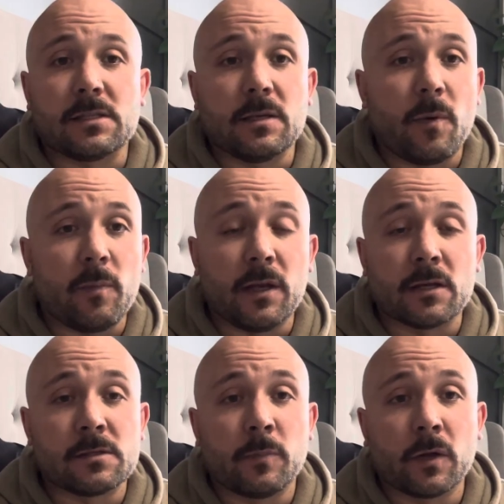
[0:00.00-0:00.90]
CPP
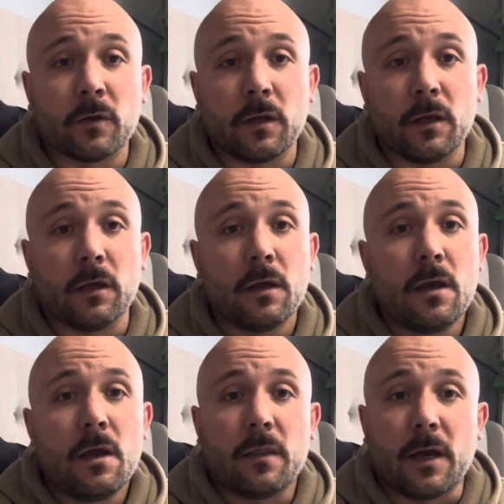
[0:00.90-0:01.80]
disability,
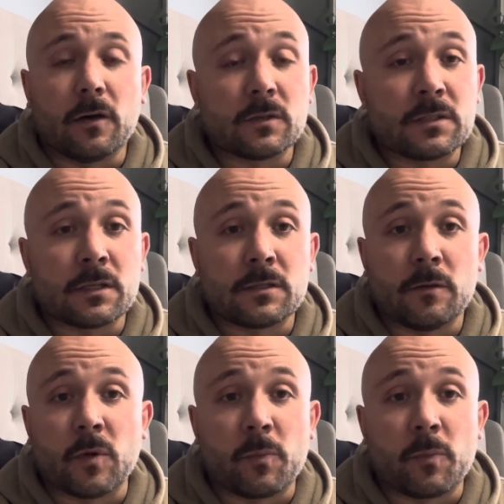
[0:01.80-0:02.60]
the health system, the